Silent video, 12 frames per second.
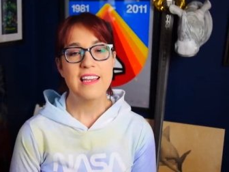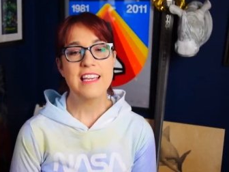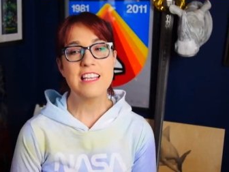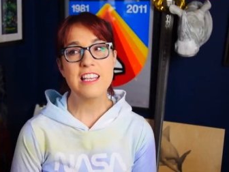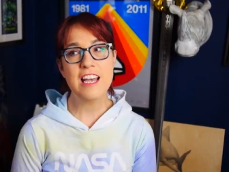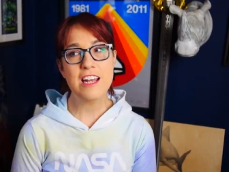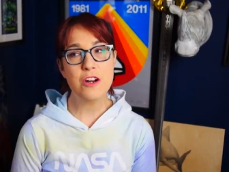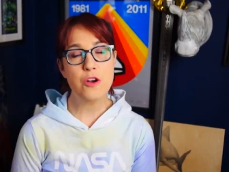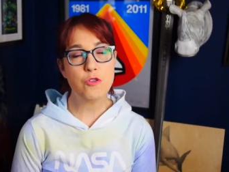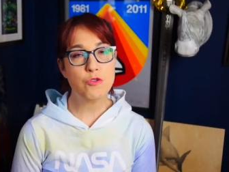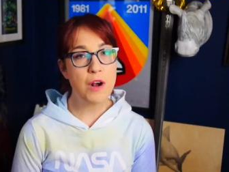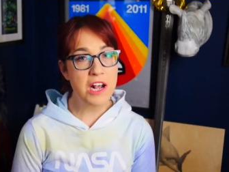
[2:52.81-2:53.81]
He
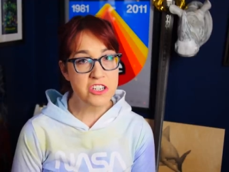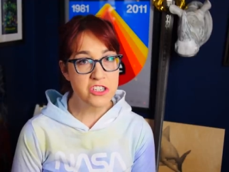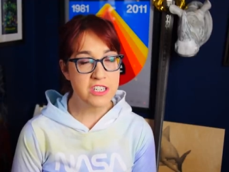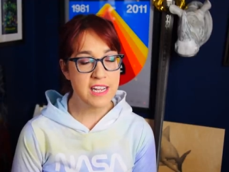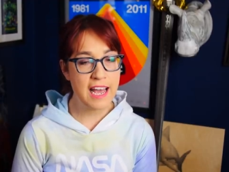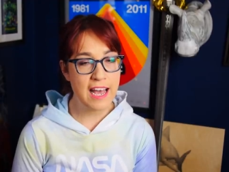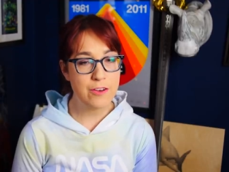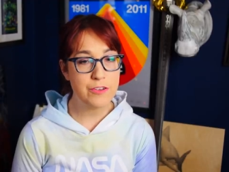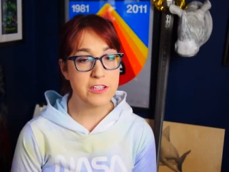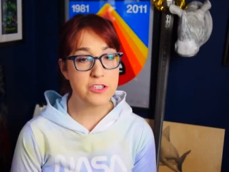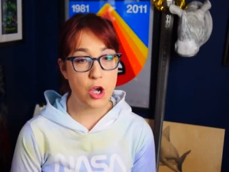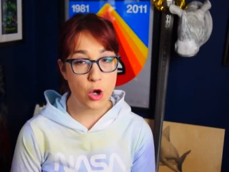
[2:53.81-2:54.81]
then rushed to have
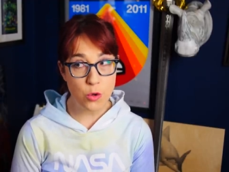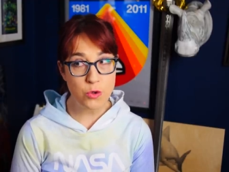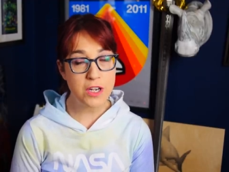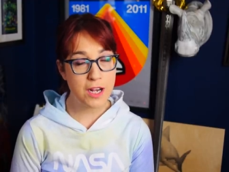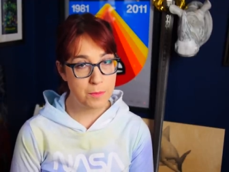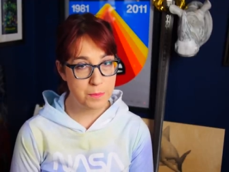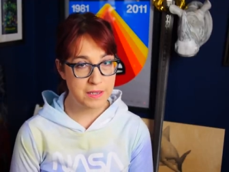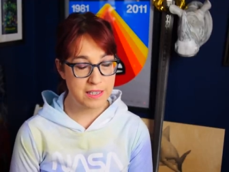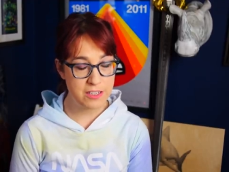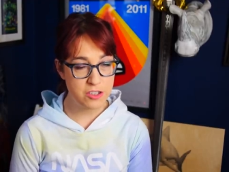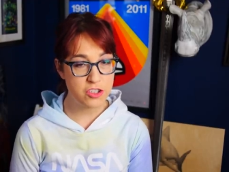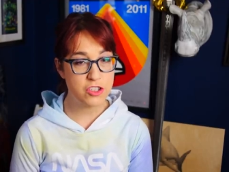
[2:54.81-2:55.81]
his own
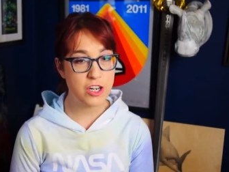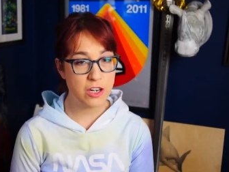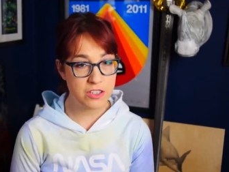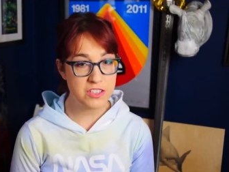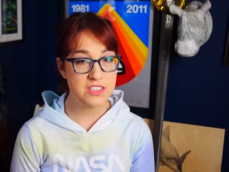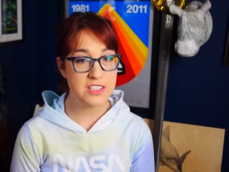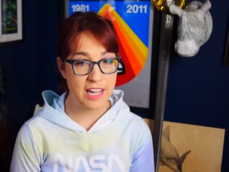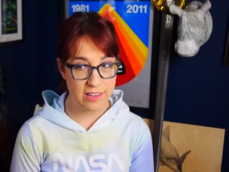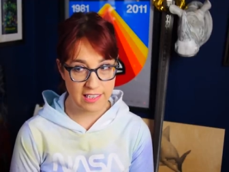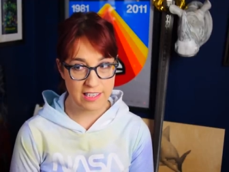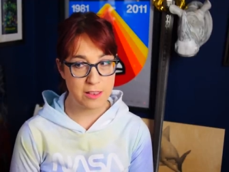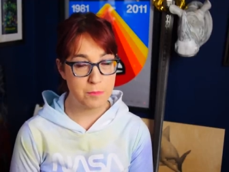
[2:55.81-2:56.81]
company start
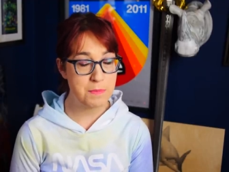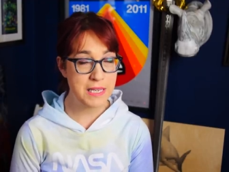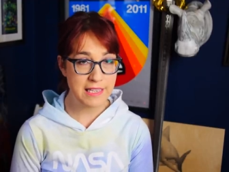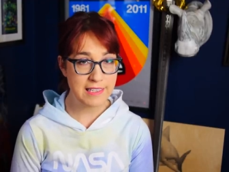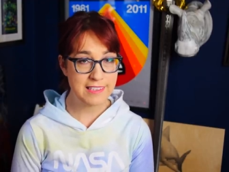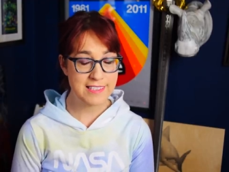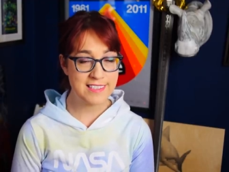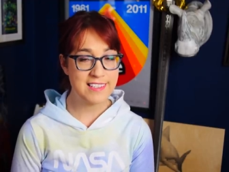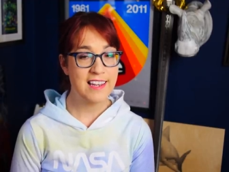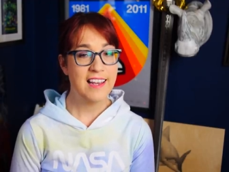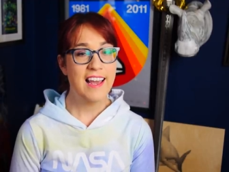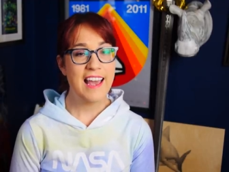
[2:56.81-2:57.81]
selling the beans
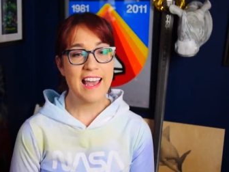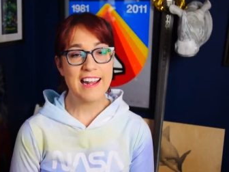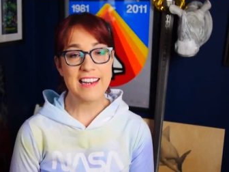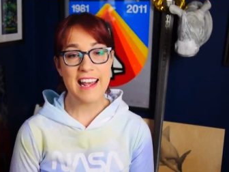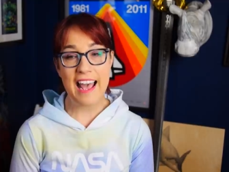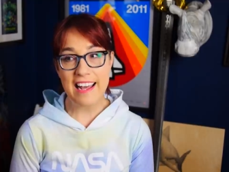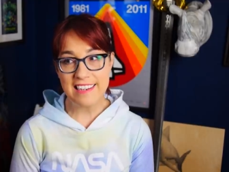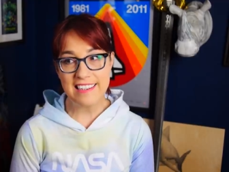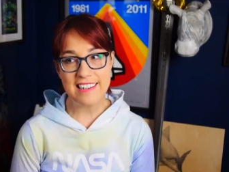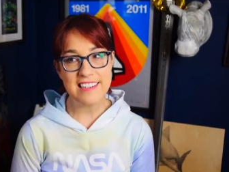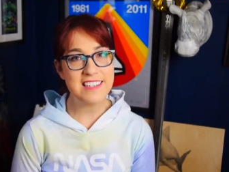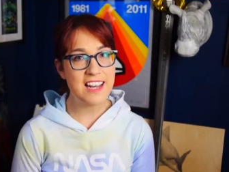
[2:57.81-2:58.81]
and
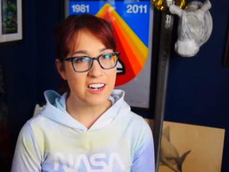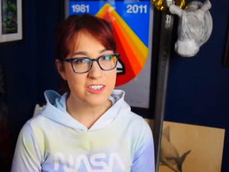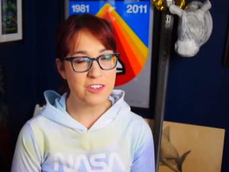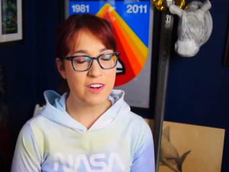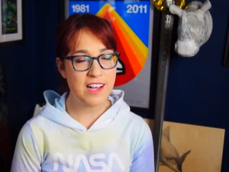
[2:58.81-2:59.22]
edited Dr.